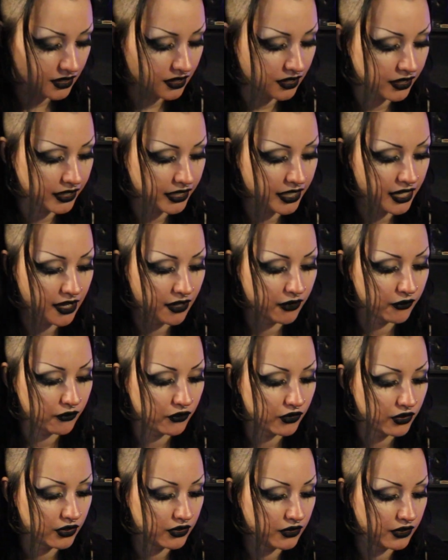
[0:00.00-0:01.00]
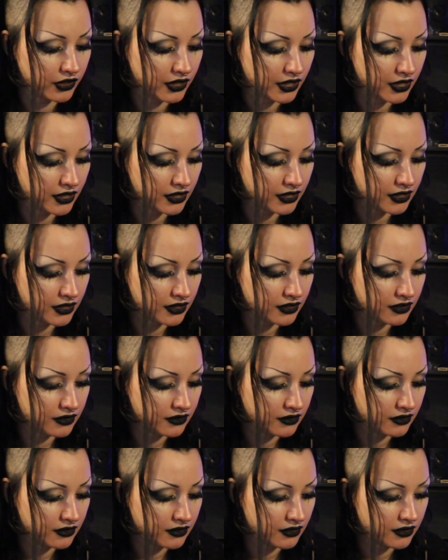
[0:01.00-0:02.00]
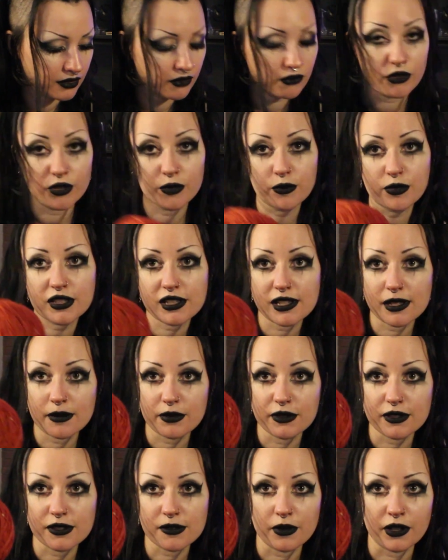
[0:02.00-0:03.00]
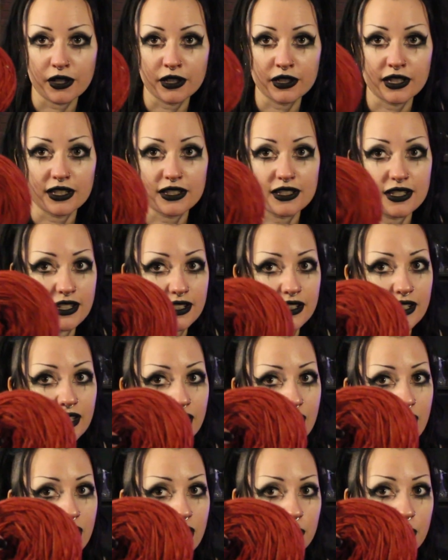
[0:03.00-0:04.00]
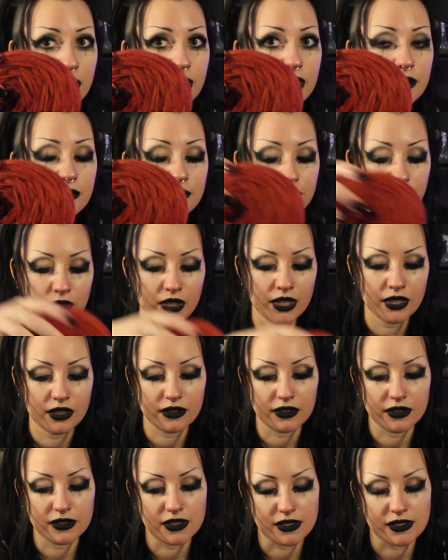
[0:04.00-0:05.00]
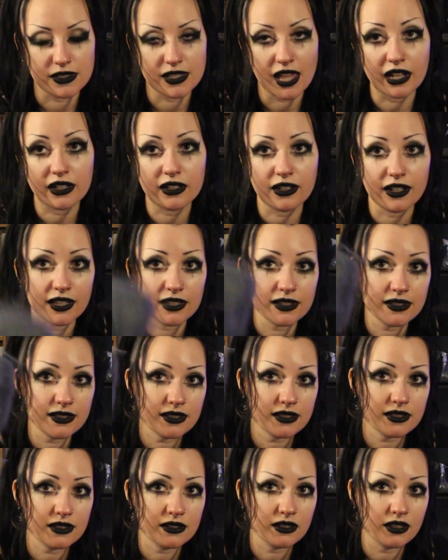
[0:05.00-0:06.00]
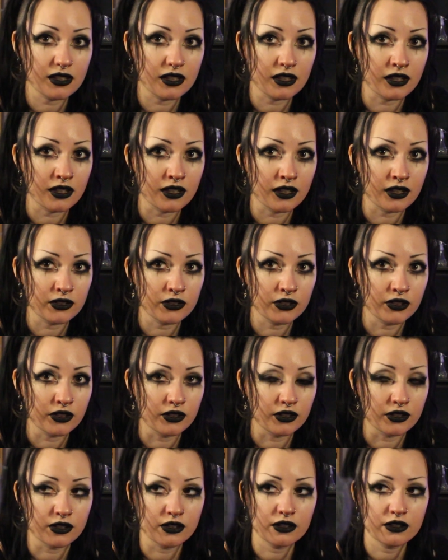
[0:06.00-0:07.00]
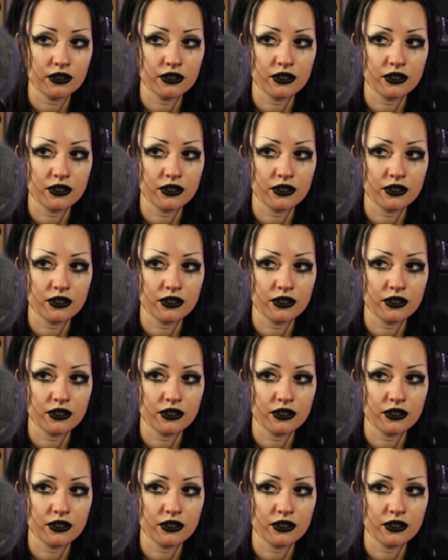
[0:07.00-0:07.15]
I have the Ruby Slippers by Knitting Mikabi. This is Sandness tin